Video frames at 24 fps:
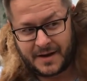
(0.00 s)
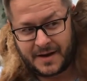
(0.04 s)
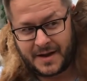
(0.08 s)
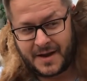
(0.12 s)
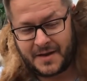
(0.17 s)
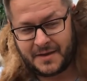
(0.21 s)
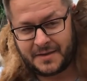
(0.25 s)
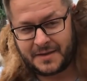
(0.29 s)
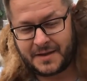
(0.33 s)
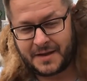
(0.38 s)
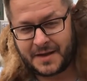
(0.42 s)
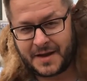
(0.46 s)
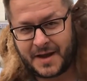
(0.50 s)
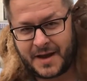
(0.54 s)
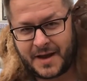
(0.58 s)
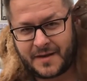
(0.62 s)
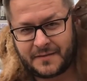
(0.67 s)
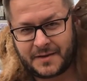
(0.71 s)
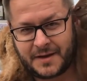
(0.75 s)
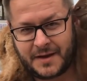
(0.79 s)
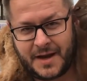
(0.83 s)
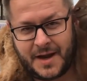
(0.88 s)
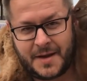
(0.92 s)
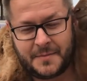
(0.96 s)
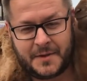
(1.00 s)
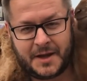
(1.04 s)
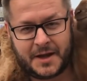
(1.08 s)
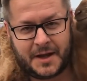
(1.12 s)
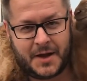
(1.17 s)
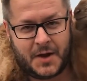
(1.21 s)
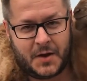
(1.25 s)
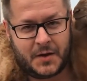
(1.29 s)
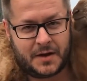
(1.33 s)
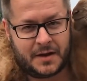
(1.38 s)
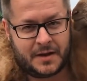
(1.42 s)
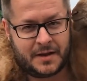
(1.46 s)
Now I think I have to name the
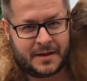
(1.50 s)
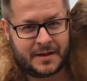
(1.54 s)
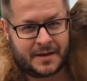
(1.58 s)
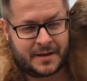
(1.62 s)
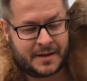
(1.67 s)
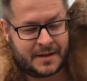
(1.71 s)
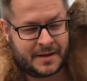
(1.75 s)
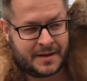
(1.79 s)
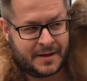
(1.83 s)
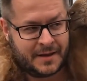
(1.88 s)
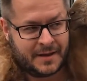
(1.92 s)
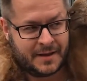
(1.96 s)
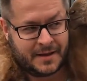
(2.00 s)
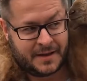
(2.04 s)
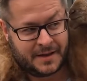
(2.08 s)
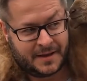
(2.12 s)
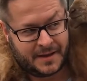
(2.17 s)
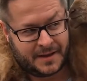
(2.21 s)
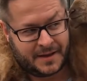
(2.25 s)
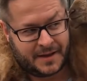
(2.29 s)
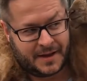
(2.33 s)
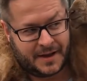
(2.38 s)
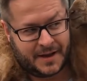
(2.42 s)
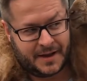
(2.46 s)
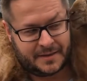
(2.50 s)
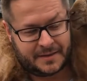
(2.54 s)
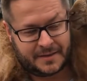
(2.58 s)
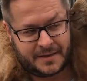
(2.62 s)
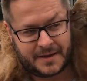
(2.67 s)
goat. I